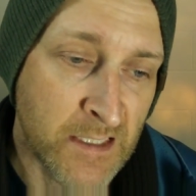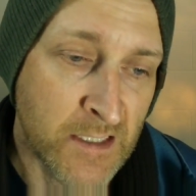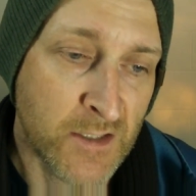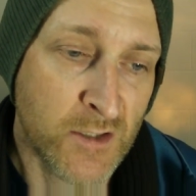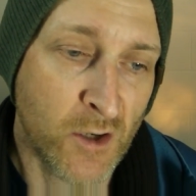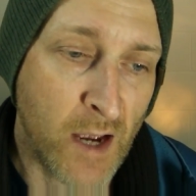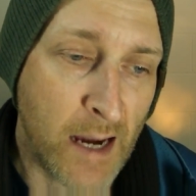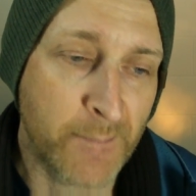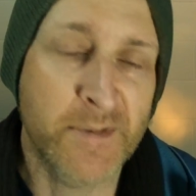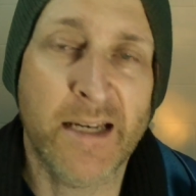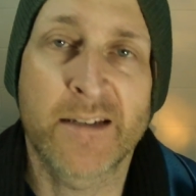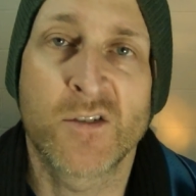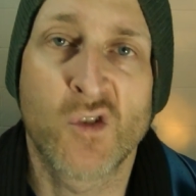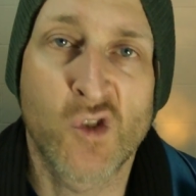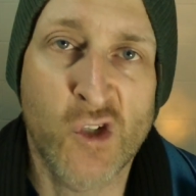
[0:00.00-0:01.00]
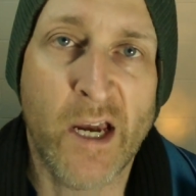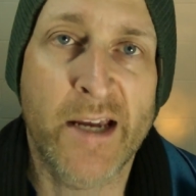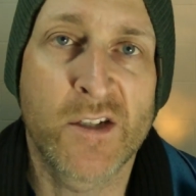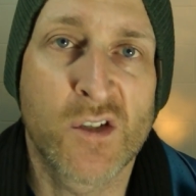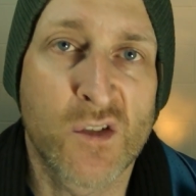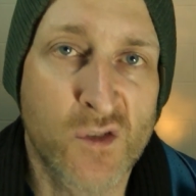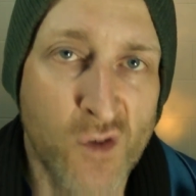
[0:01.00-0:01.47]
So updates and
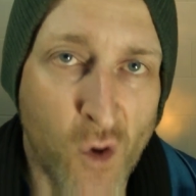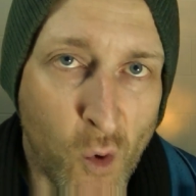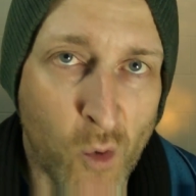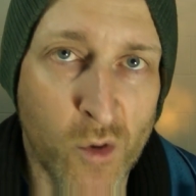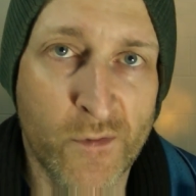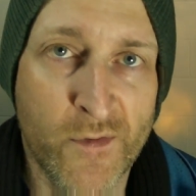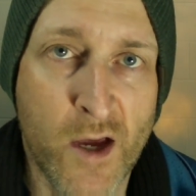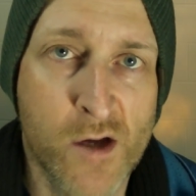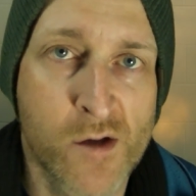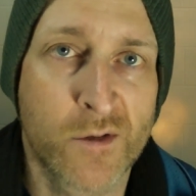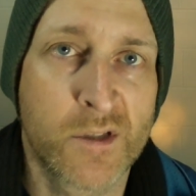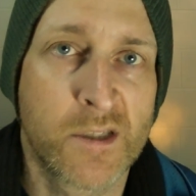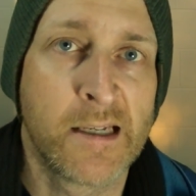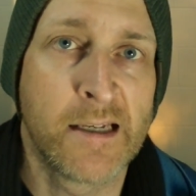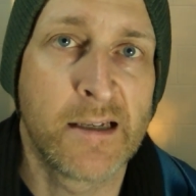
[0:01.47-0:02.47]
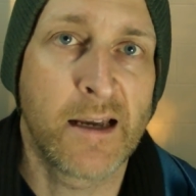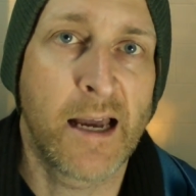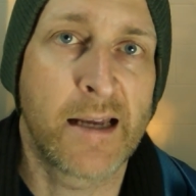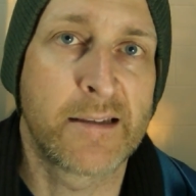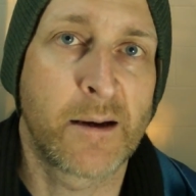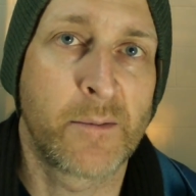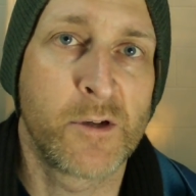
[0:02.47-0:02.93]
changes to all of those
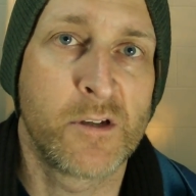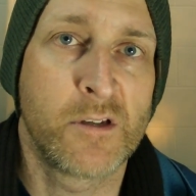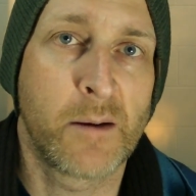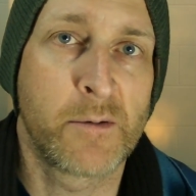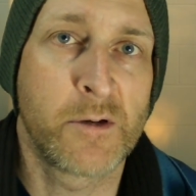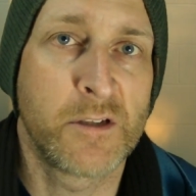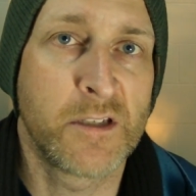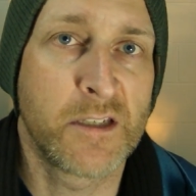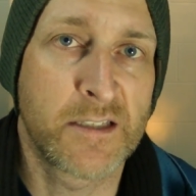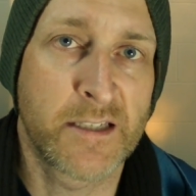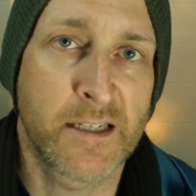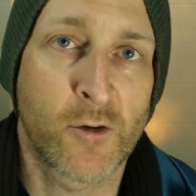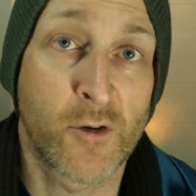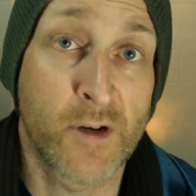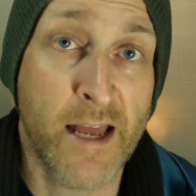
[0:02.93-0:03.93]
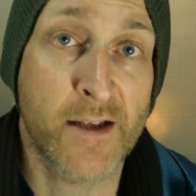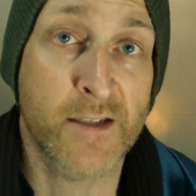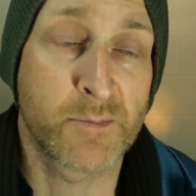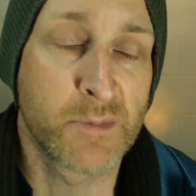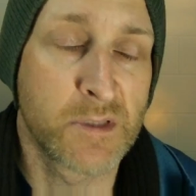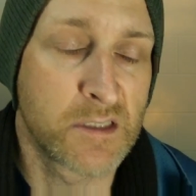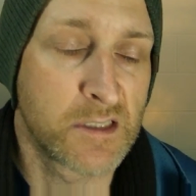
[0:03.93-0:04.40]
at WWDC or
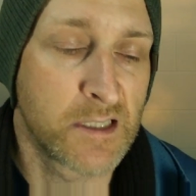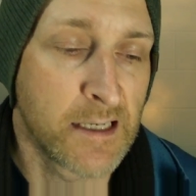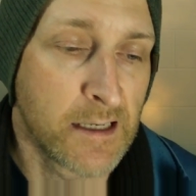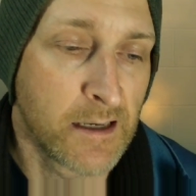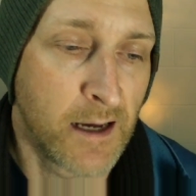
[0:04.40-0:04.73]
announcements.